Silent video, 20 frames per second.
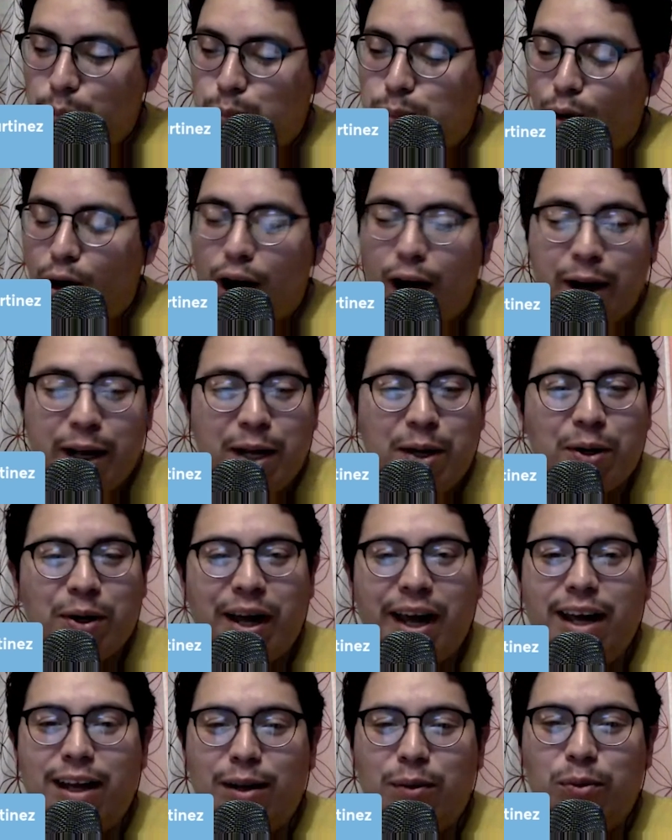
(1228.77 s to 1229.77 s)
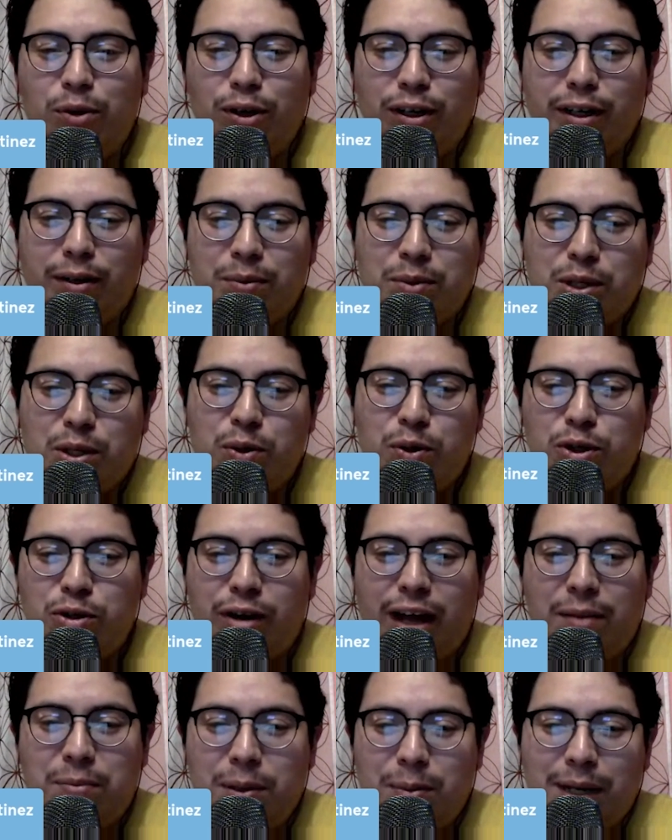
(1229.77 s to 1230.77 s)
Bronny or Caleb Williams? Who would you
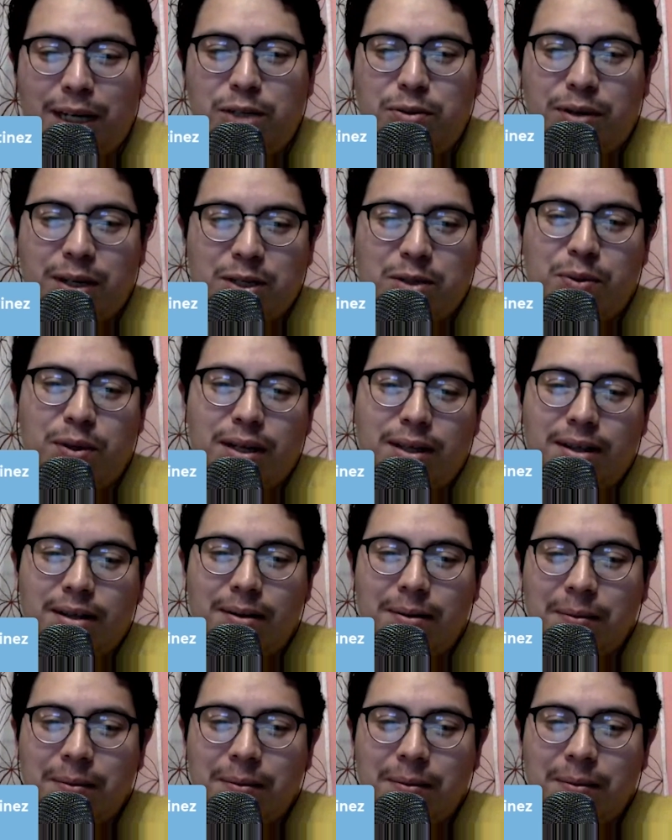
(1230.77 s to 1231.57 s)
rather be best friends with?